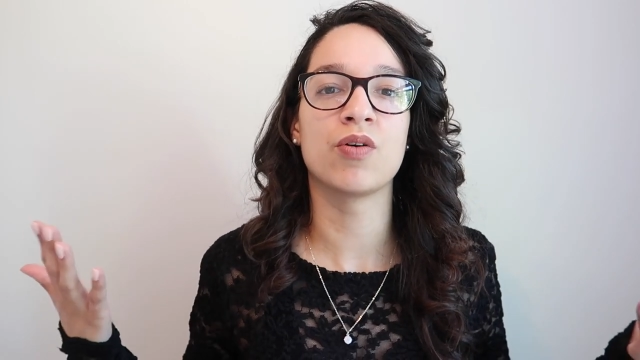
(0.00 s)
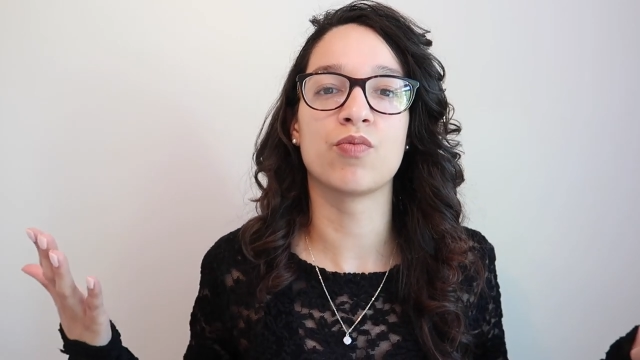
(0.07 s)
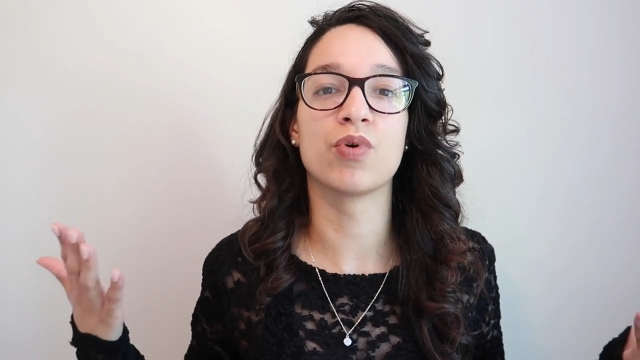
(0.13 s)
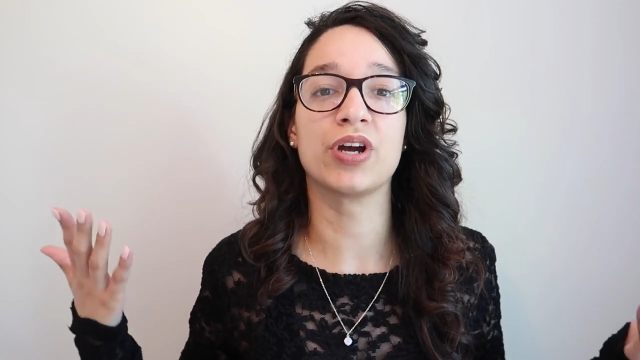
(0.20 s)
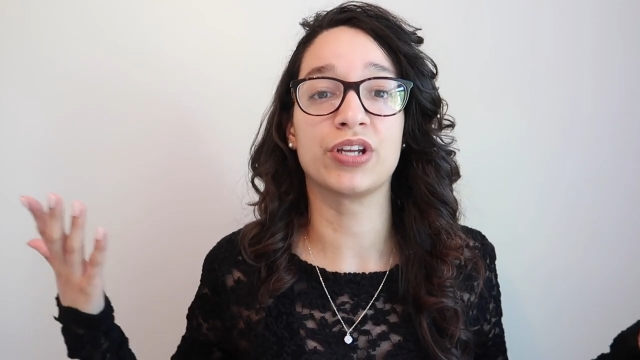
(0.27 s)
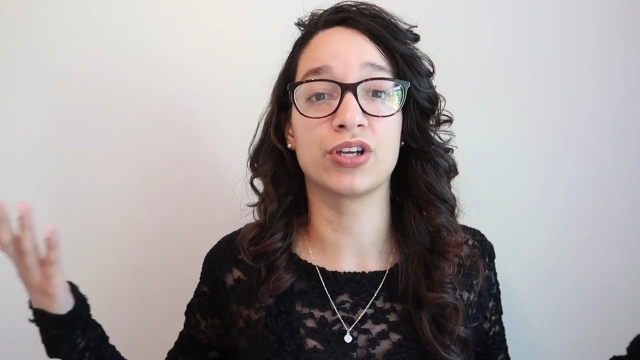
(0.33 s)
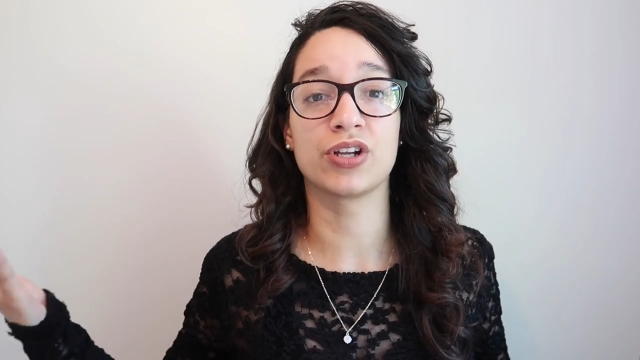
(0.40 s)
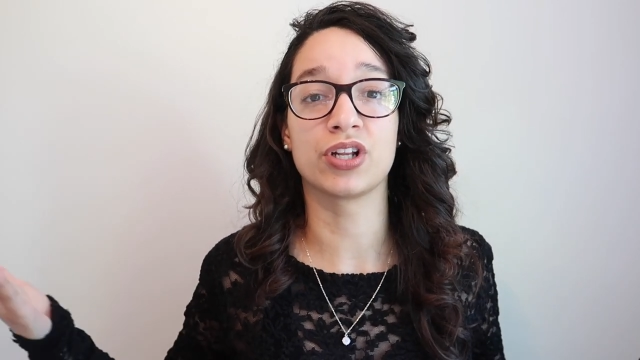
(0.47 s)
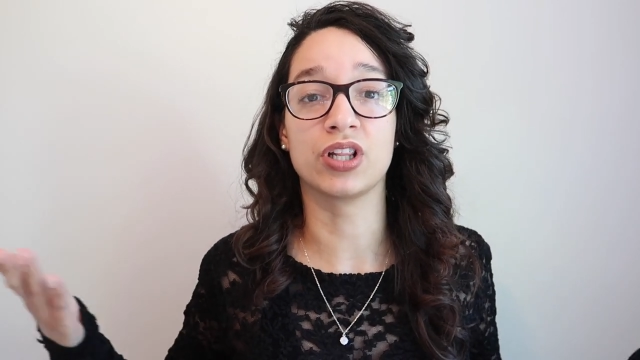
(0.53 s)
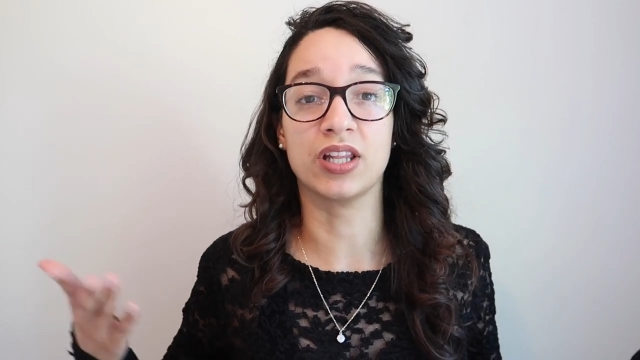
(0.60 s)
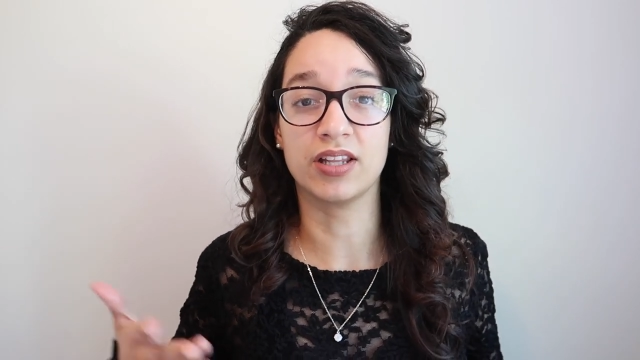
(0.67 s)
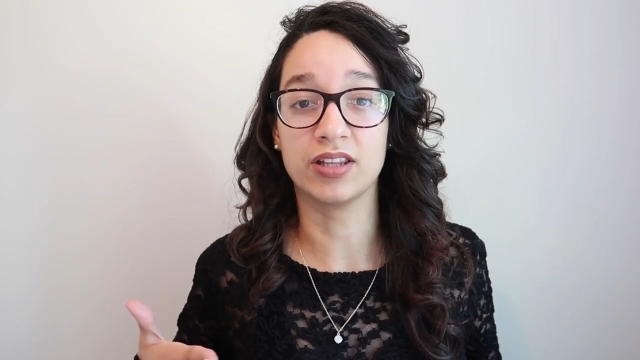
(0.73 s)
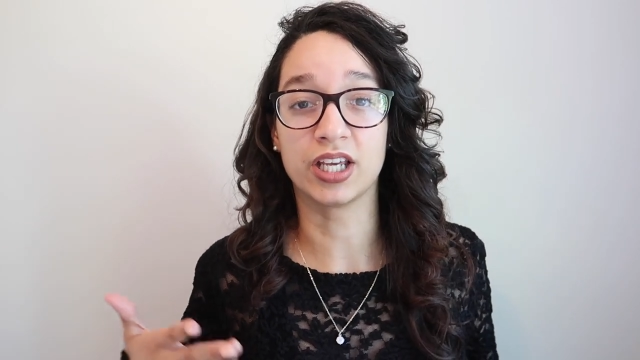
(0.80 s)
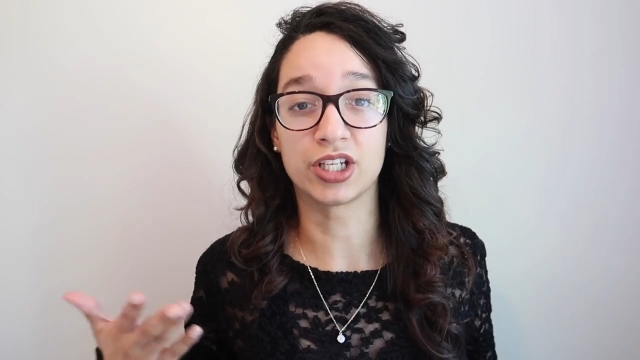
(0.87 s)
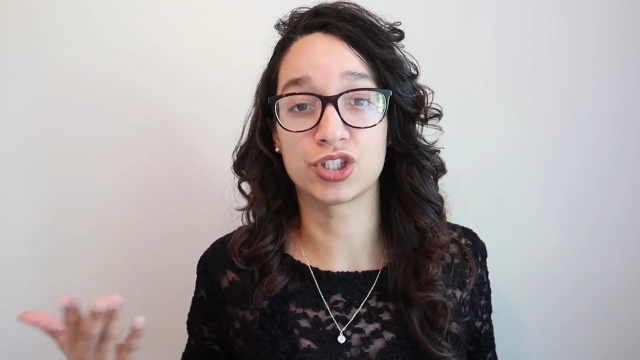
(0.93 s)
where you're
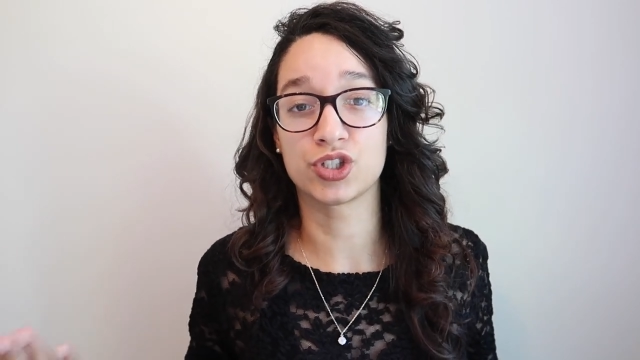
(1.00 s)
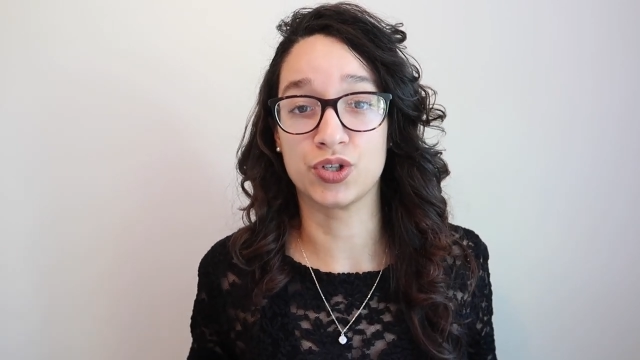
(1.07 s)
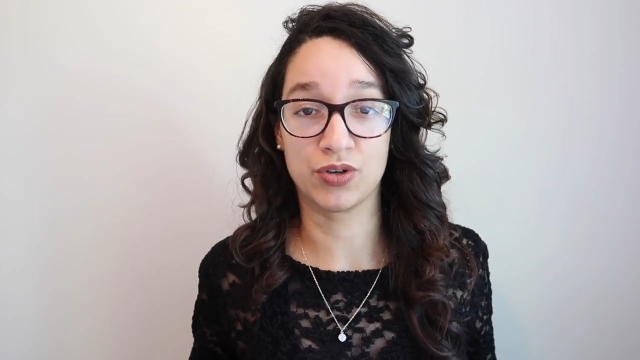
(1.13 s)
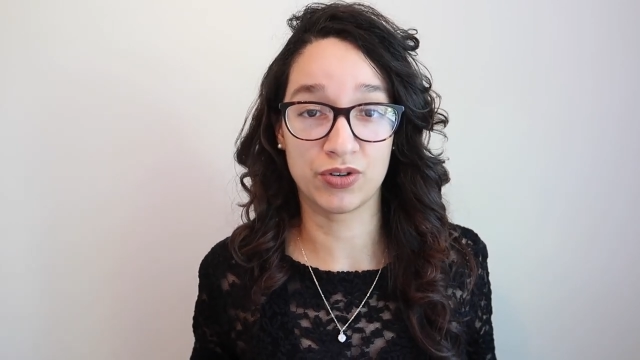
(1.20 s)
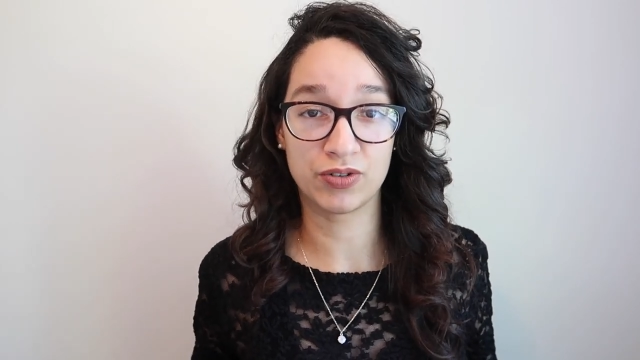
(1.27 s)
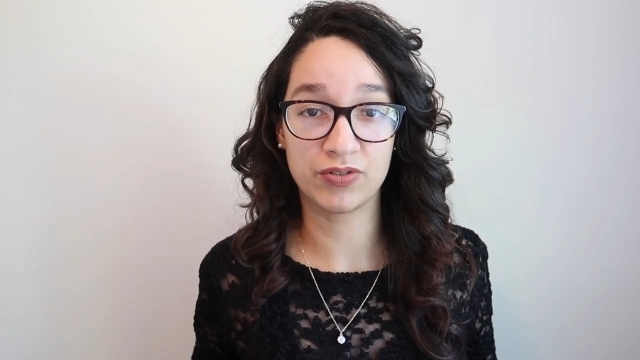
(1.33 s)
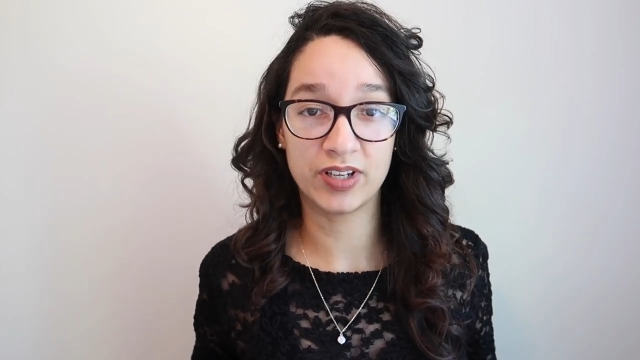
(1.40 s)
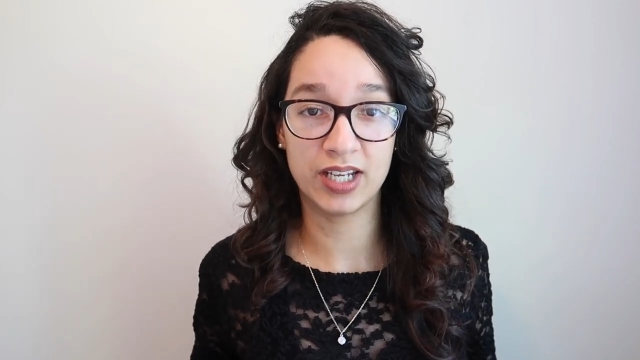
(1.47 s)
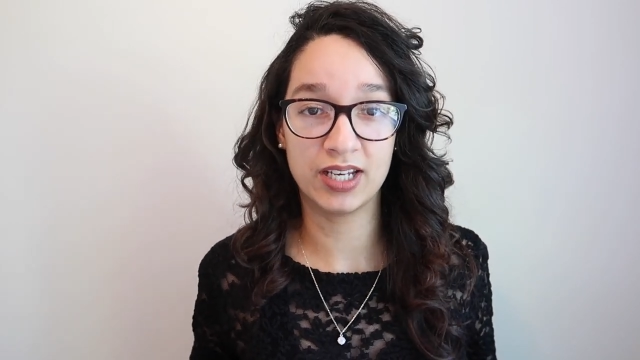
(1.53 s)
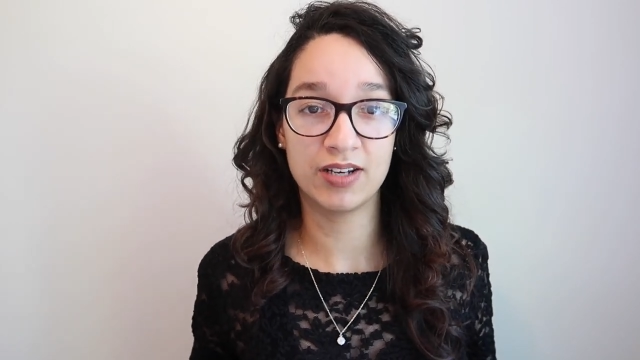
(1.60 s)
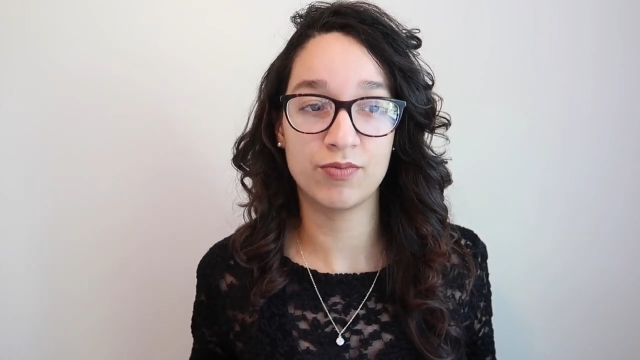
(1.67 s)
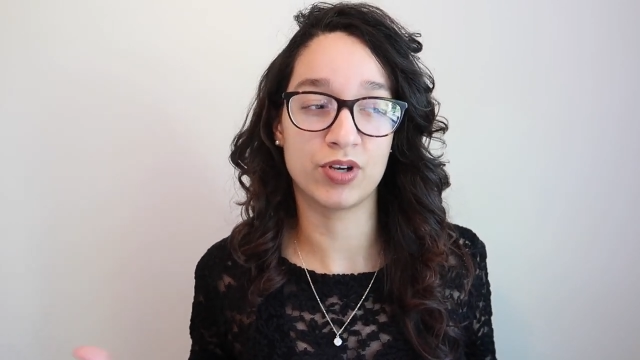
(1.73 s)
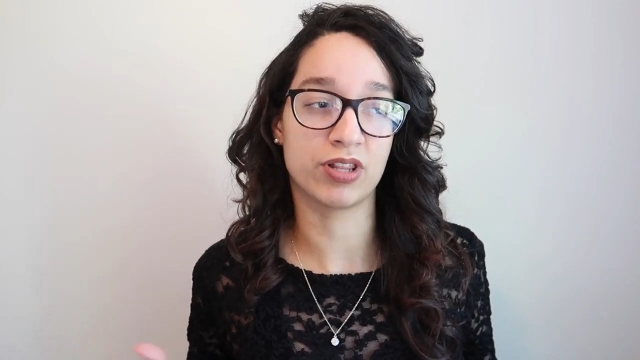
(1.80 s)
going to like serve in,